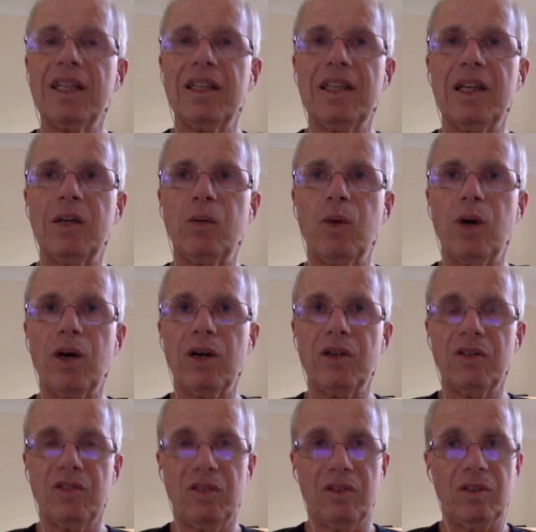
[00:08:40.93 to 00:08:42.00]
There
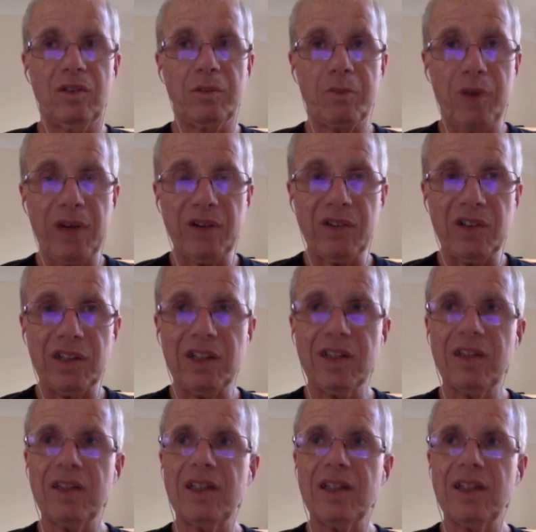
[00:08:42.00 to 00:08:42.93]
was depression.